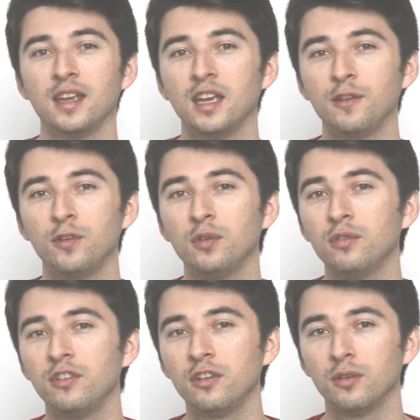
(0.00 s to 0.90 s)
If you
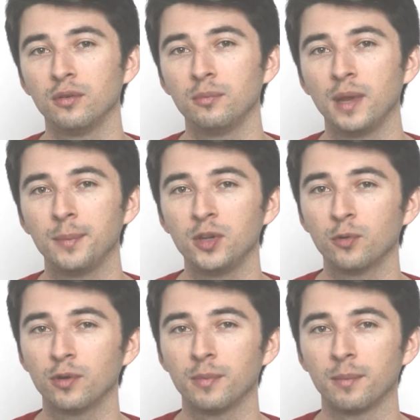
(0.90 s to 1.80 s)
do, maybe you
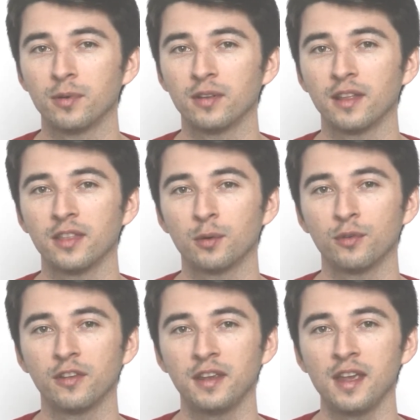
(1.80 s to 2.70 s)
remember that there
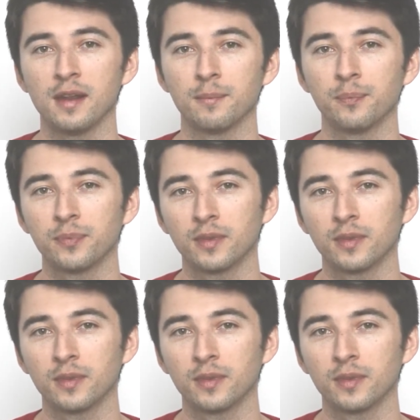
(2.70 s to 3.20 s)
was a game,